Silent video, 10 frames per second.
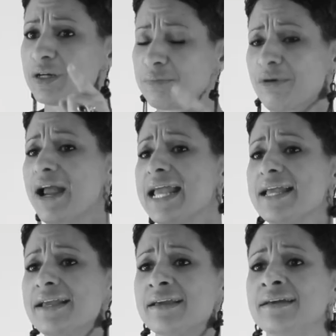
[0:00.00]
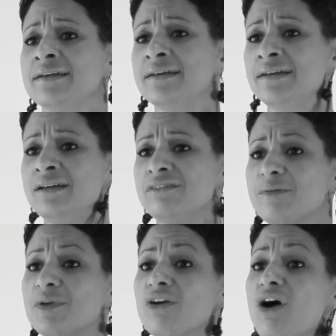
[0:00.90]
a break
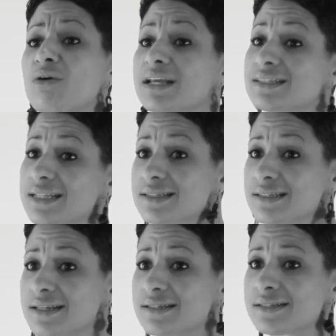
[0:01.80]
from your own existence.